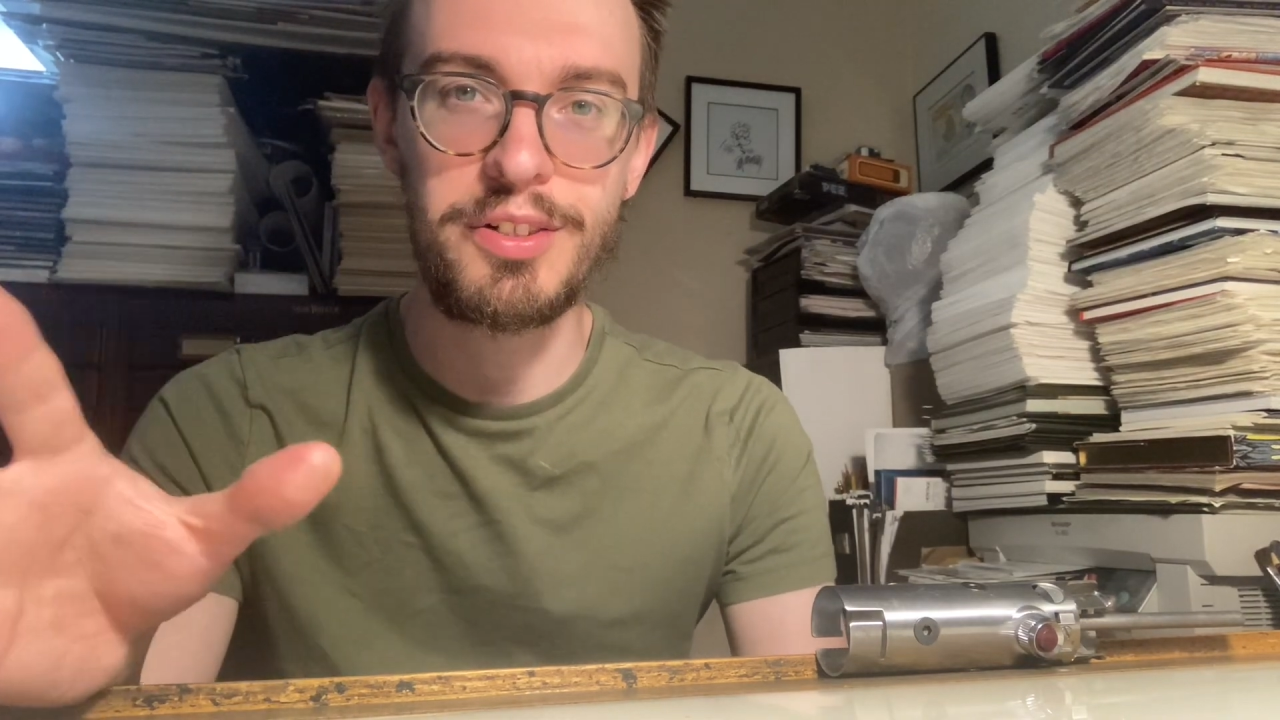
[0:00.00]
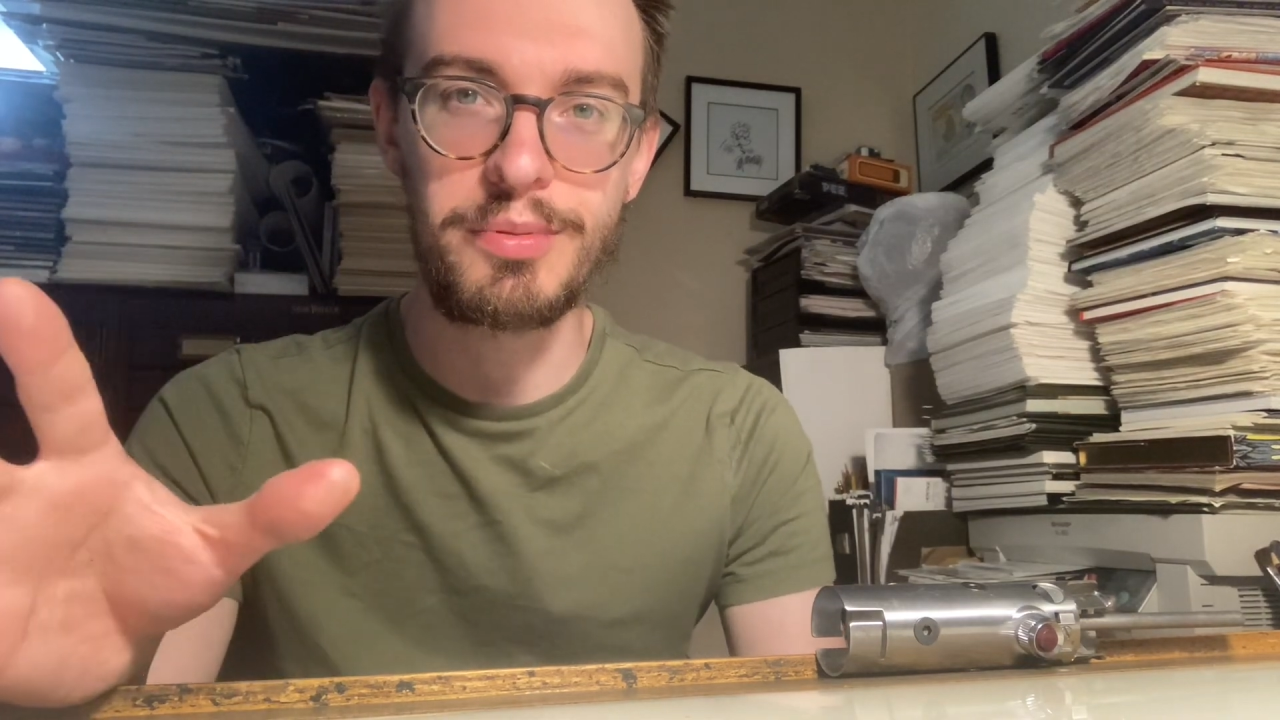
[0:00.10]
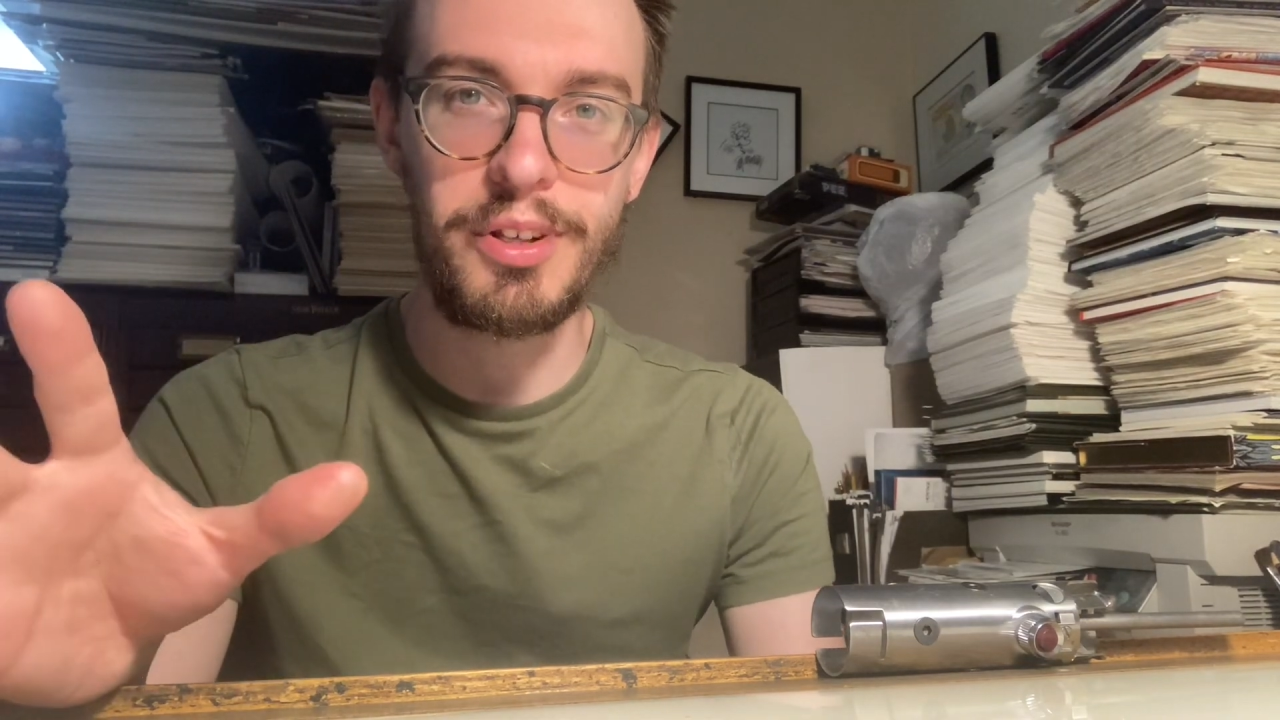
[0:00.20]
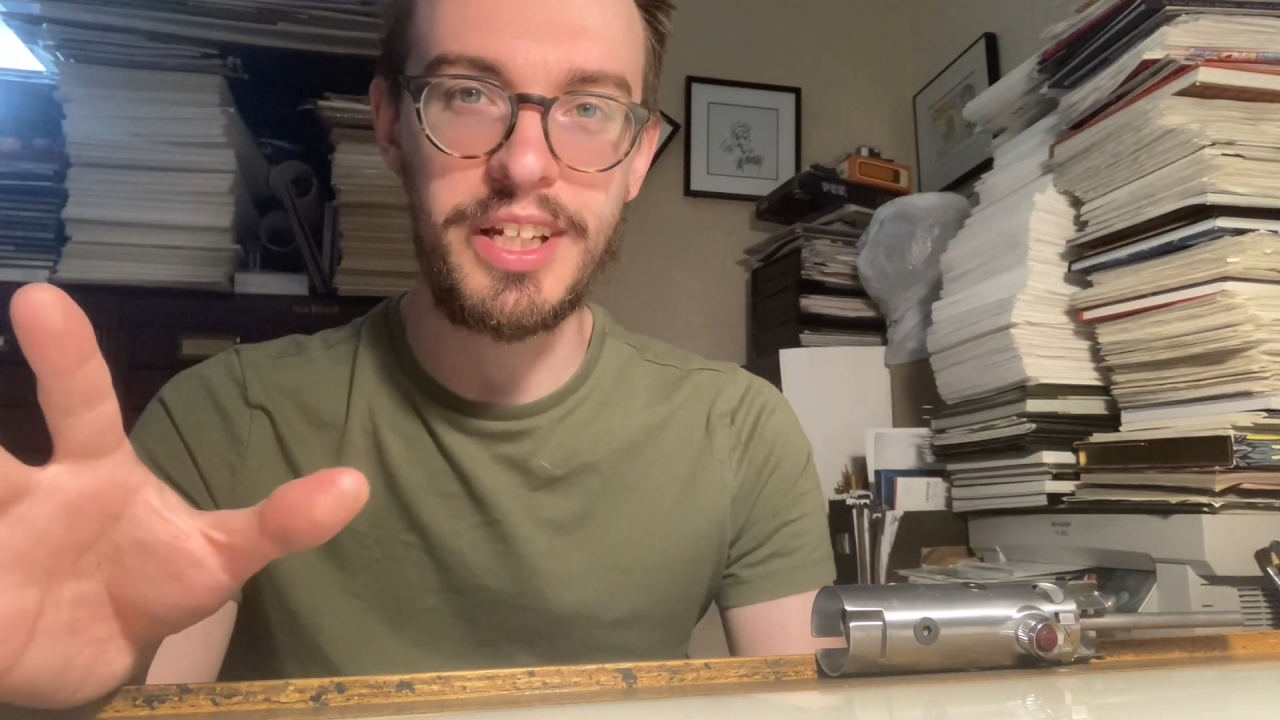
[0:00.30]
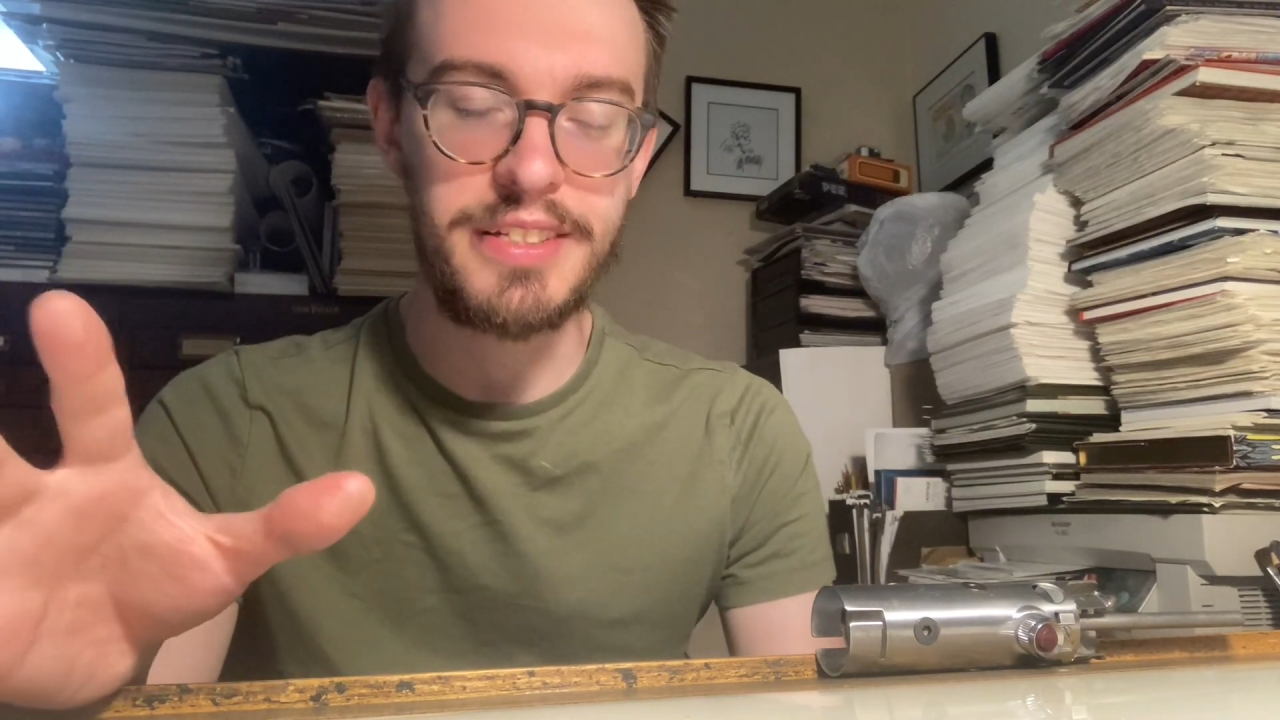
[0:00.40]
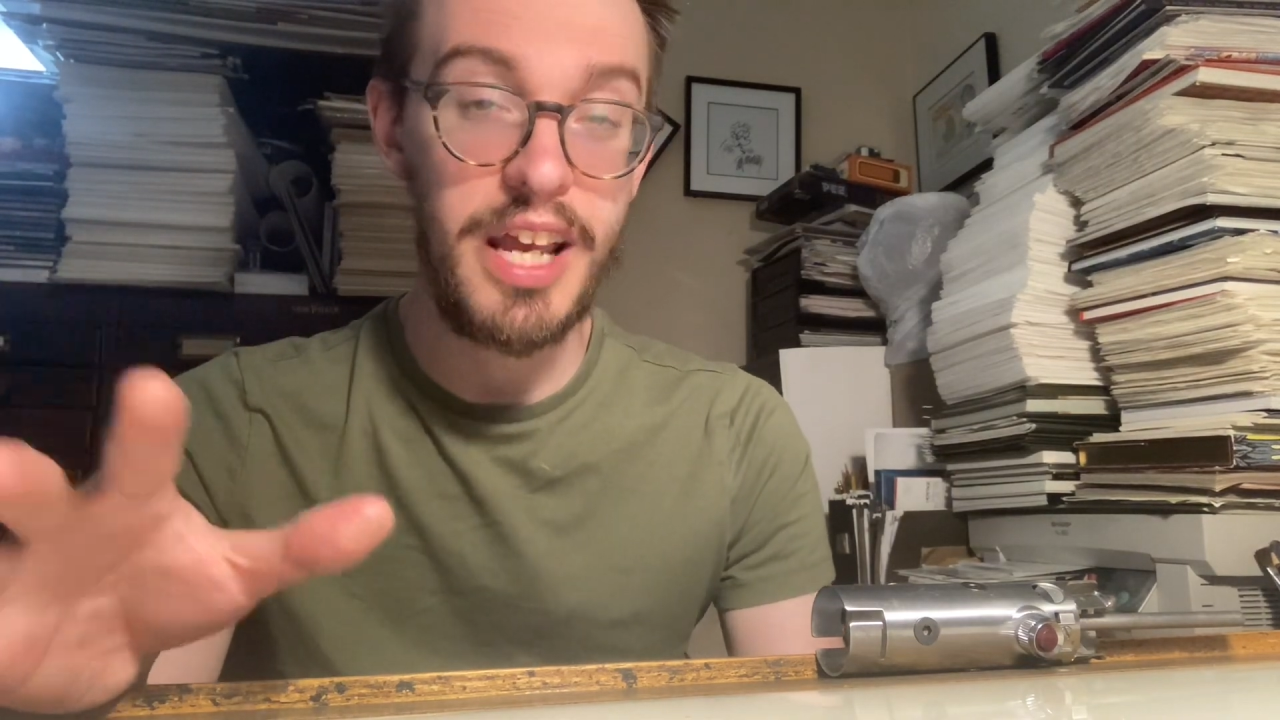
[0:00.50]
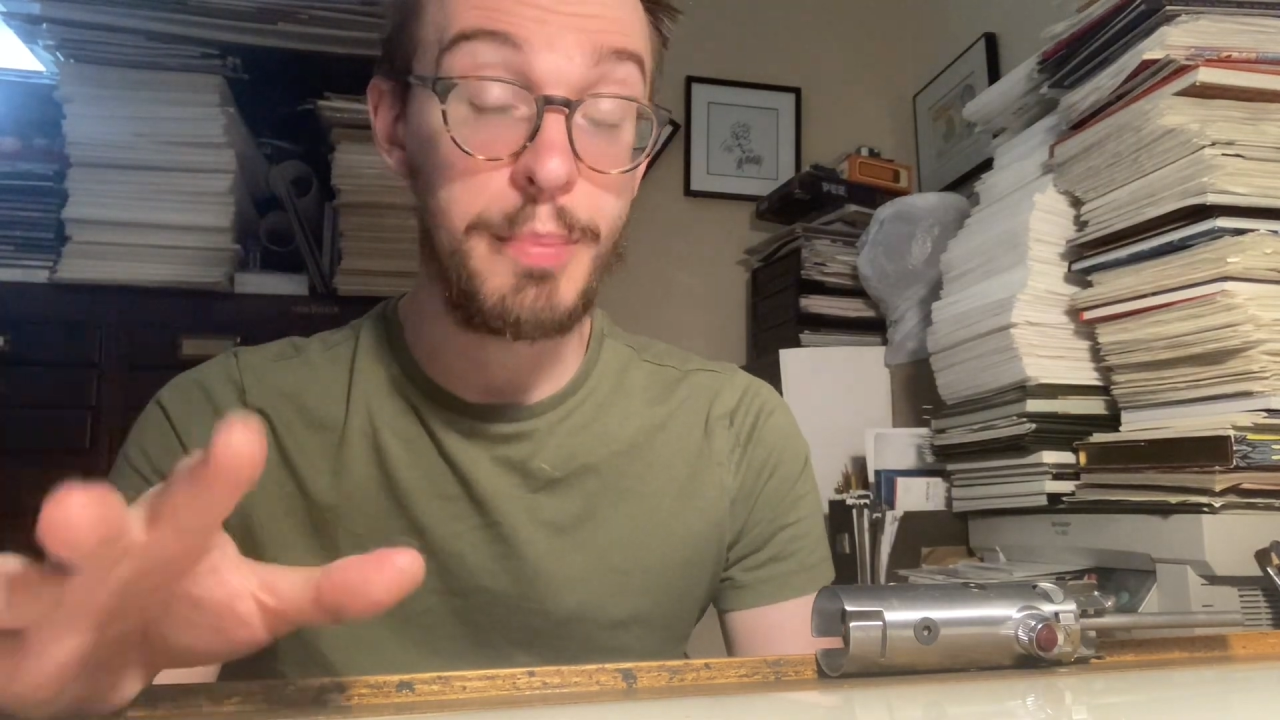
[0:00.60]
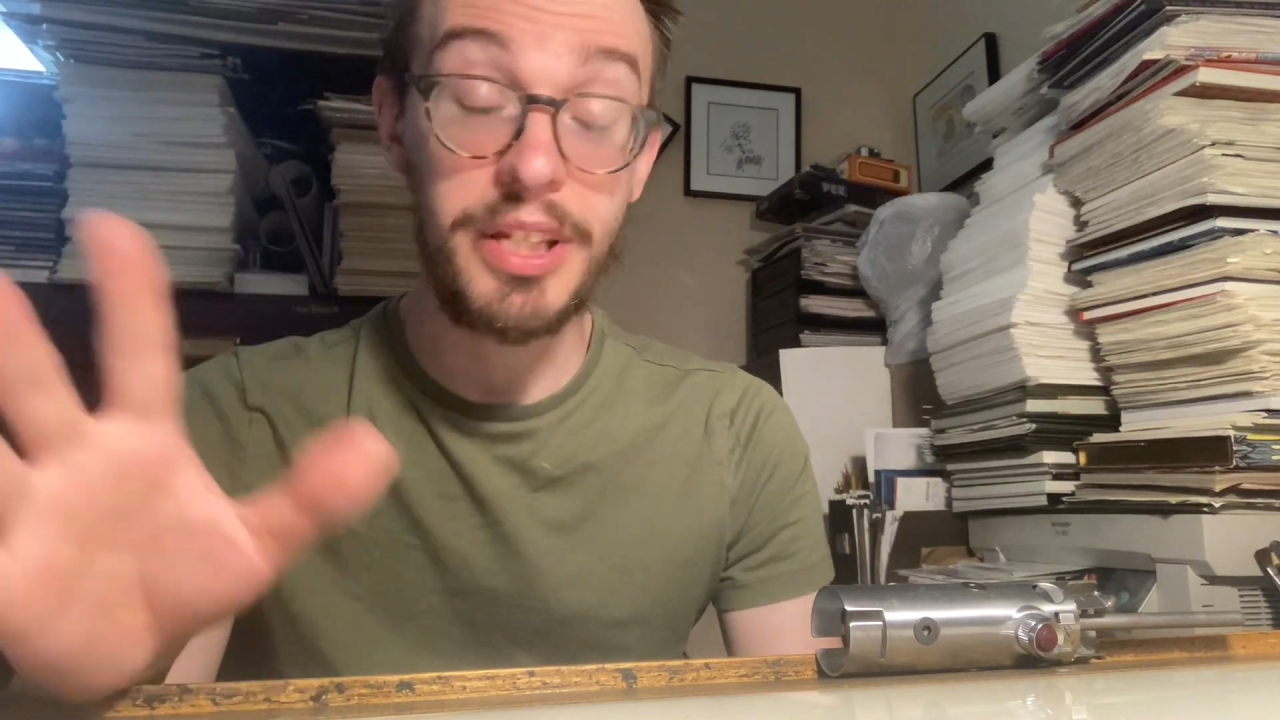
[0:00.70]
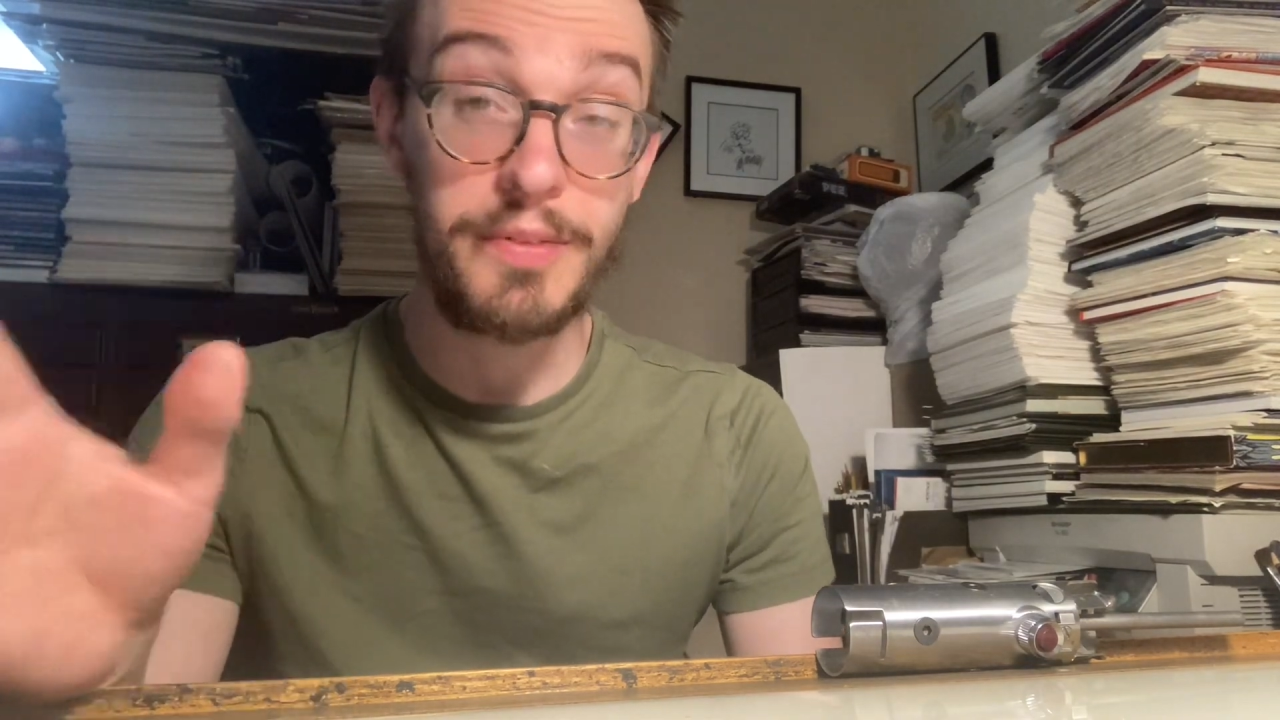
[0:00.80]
drilling and tapping